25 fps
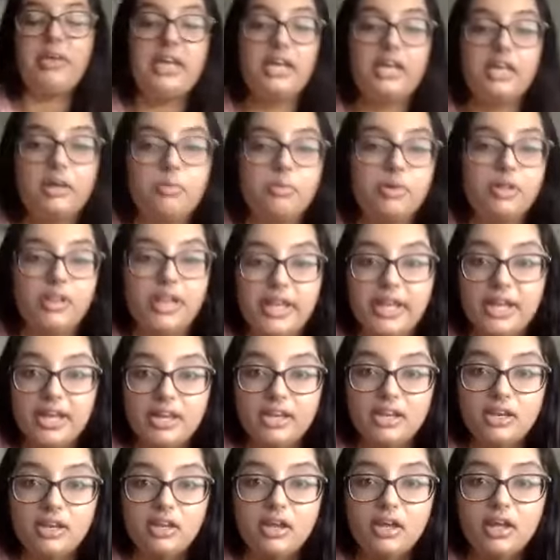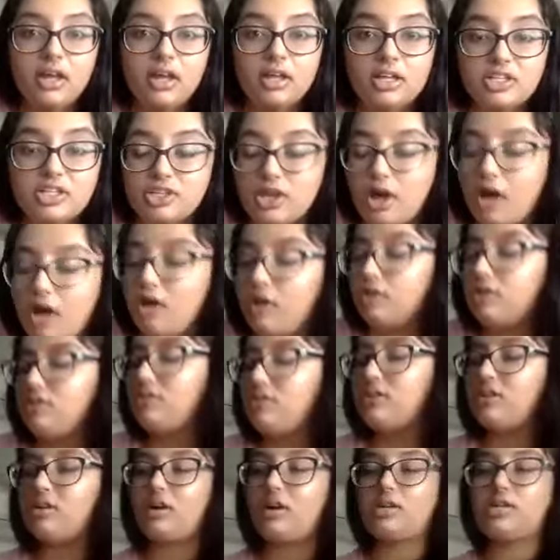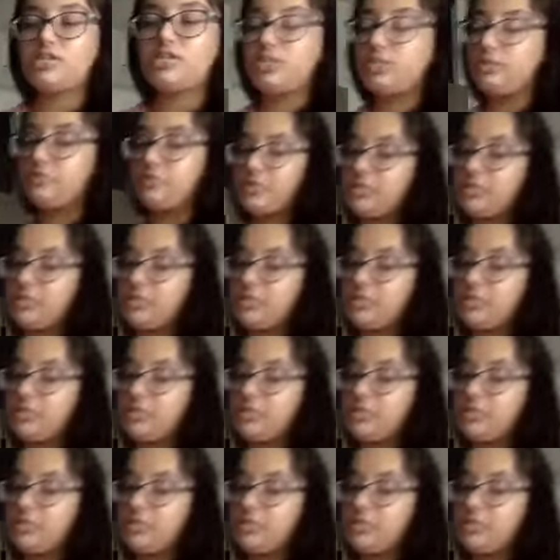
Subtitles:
pink Himalayan salt. You can honestly use